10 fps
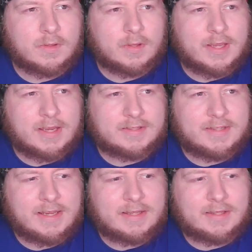It
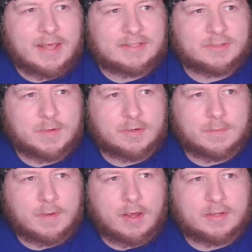didn't like
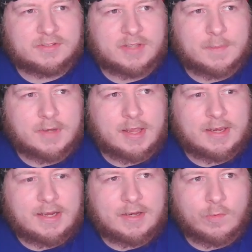Spirit Box. I'm not
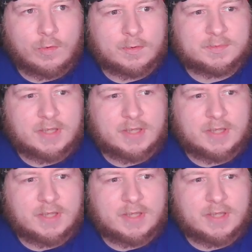getting orbs.